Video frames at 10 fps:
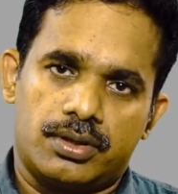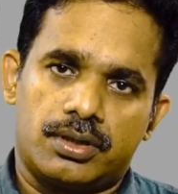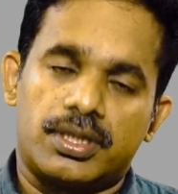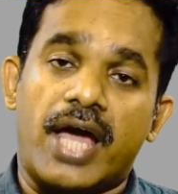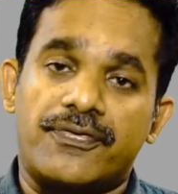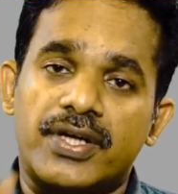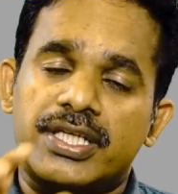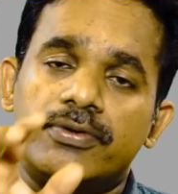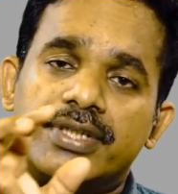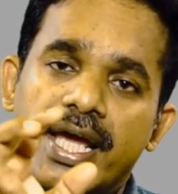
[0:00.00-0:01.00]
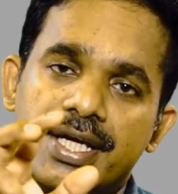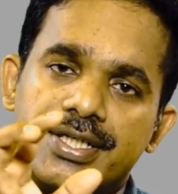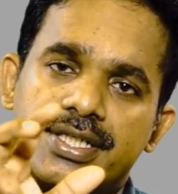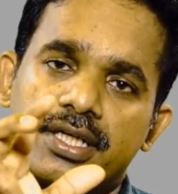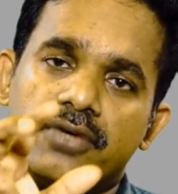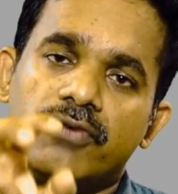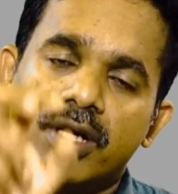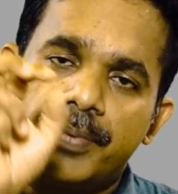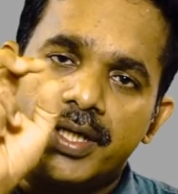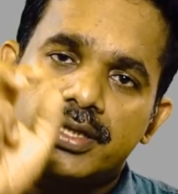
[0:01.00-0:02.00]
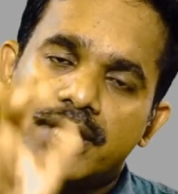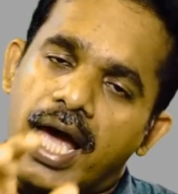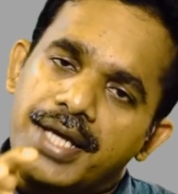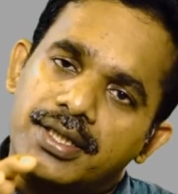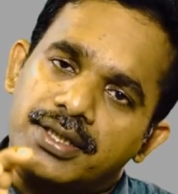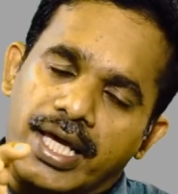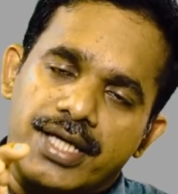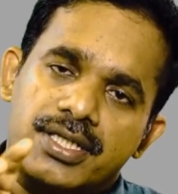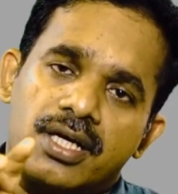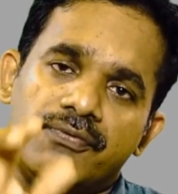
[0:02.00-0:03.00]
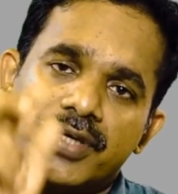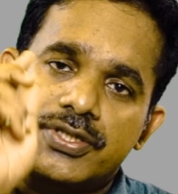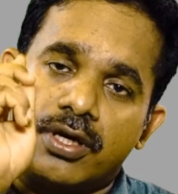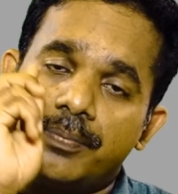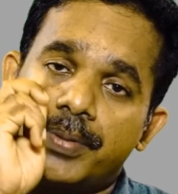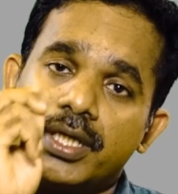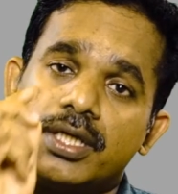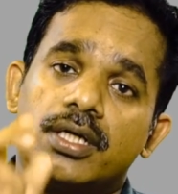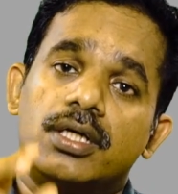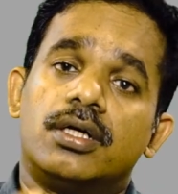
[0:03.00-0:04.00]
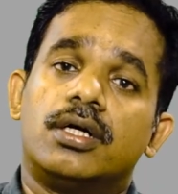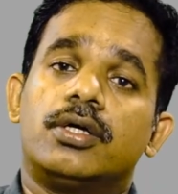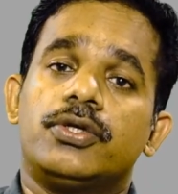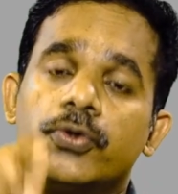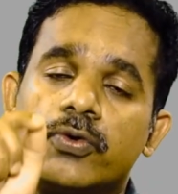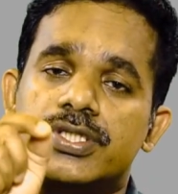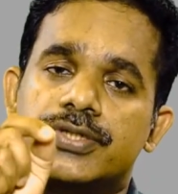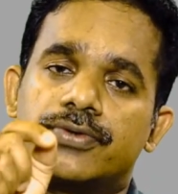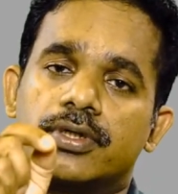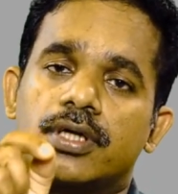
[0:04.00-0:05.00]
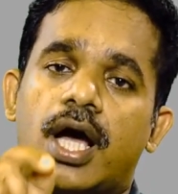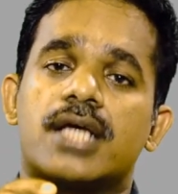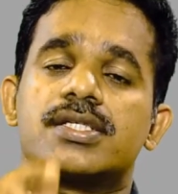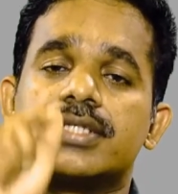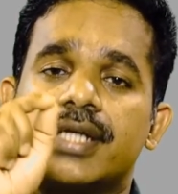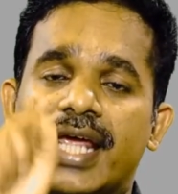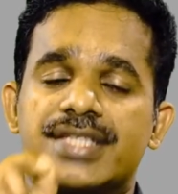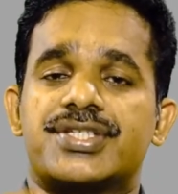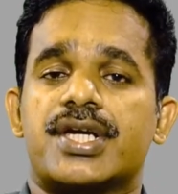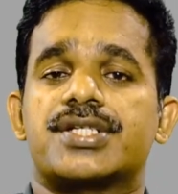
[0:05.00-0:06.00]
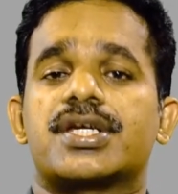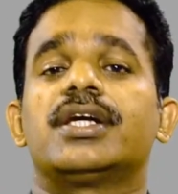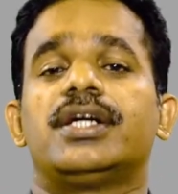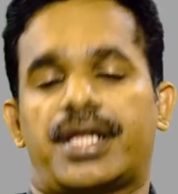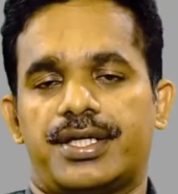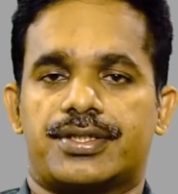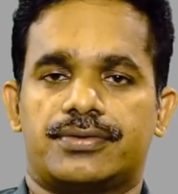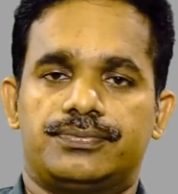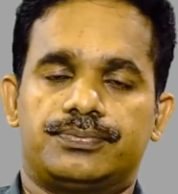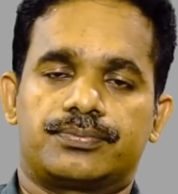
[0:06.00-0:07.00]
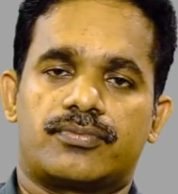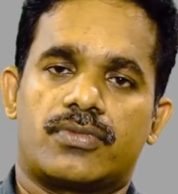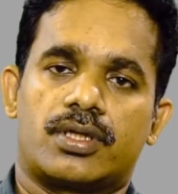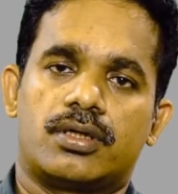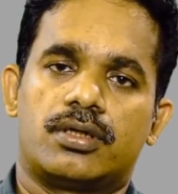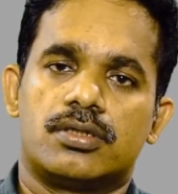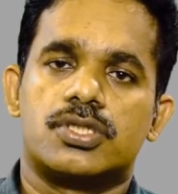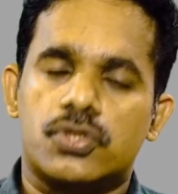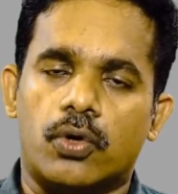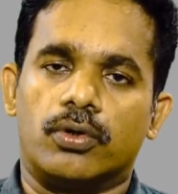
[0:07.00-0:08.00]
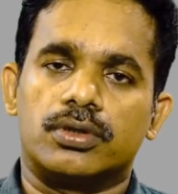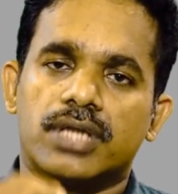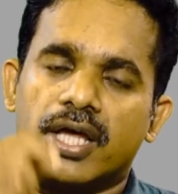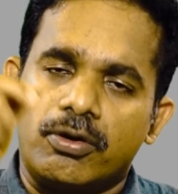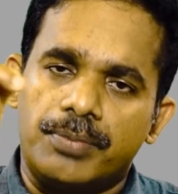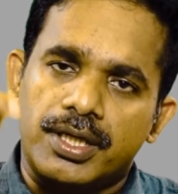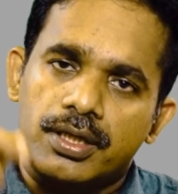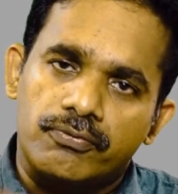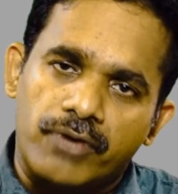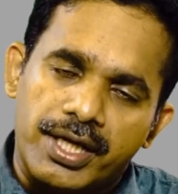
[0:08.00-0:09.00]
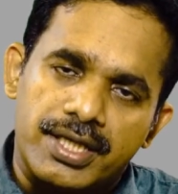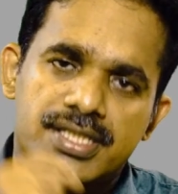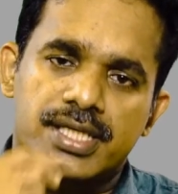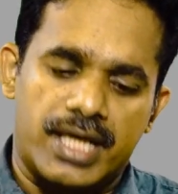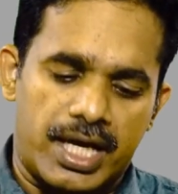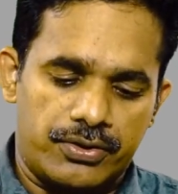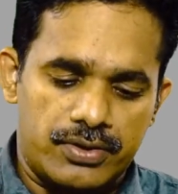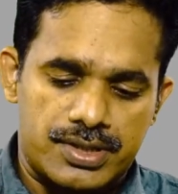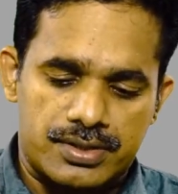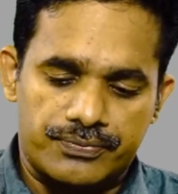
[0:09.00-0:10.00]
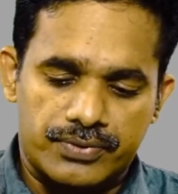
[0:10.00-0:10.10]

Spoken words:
The effective date will be that date which will be used as registration date. So there will be various scenarios.